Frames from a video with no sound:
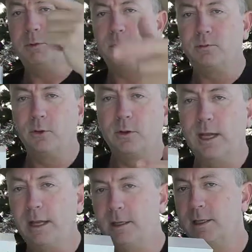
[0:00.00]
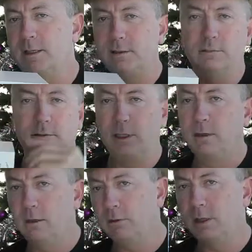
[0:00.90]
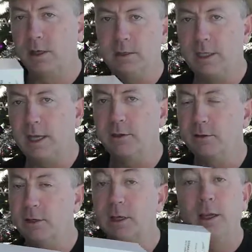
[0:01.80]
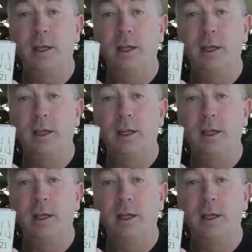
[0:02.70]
but before that, and then it'll all cut together and